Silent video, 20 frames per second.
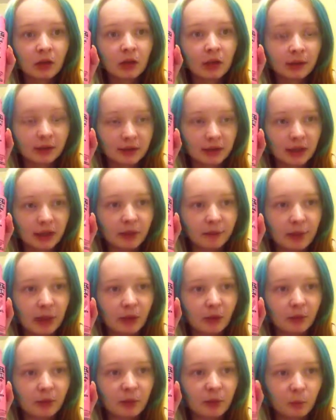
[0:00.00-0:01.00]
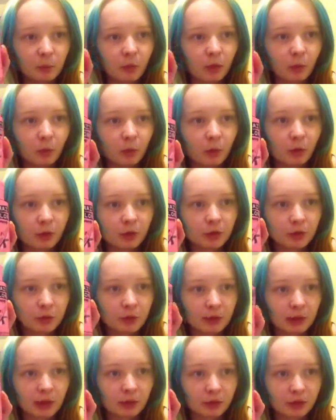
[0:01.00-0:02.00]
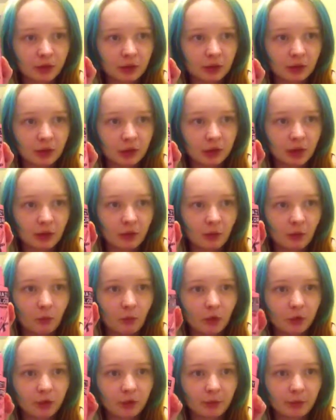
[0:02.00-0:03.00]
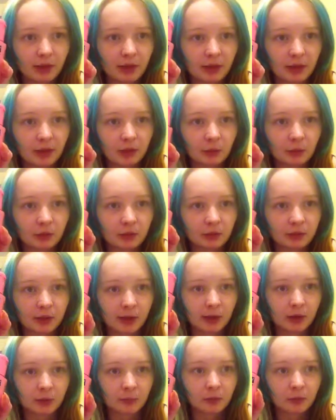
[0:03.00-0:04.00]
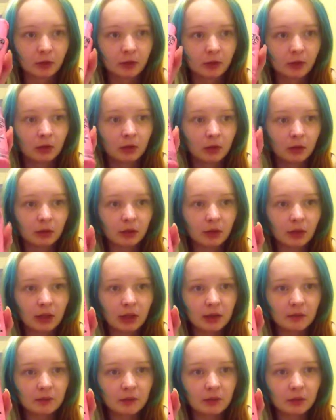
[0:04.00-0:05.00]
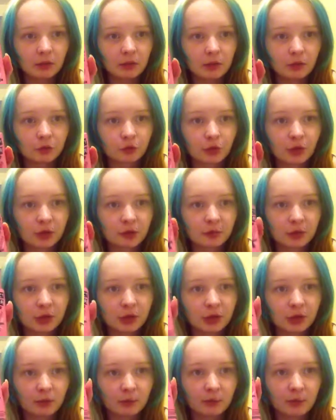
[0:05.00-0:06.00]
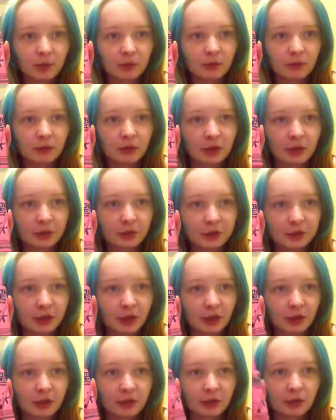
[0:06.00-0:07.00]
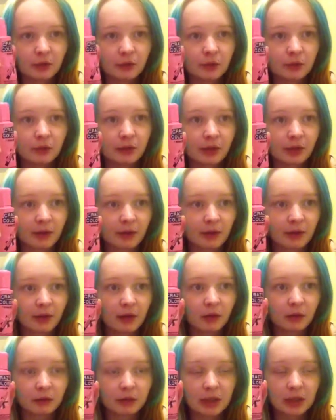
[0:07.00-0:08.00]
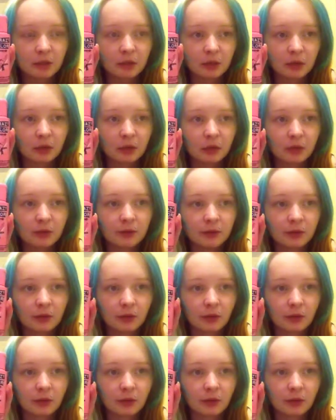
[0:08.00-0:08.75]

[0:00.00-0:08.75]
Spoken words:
it came out in one wash when I was in the shower washing my hair one time. Not even the Tresemme shampoo and conditioner I used helped keep the colour in